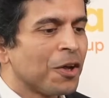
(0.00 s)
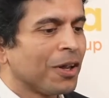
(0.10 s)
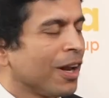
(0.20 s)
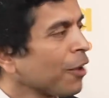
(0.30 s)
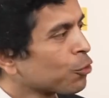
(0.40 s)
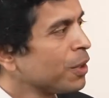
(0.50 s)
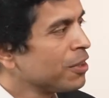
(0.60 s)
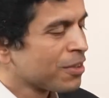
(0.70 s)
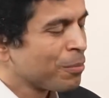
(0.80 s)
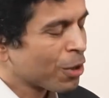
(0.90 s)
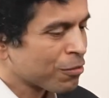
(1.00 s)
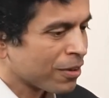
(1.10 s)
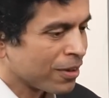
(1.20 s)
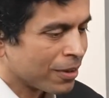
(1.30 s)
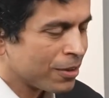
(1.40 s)
Last one is a bit of
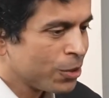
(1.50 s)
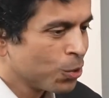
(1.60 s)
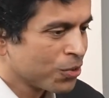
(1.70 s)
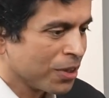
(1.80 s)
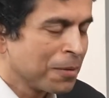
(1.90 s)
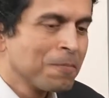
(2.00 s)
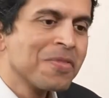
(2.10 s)
a doozy.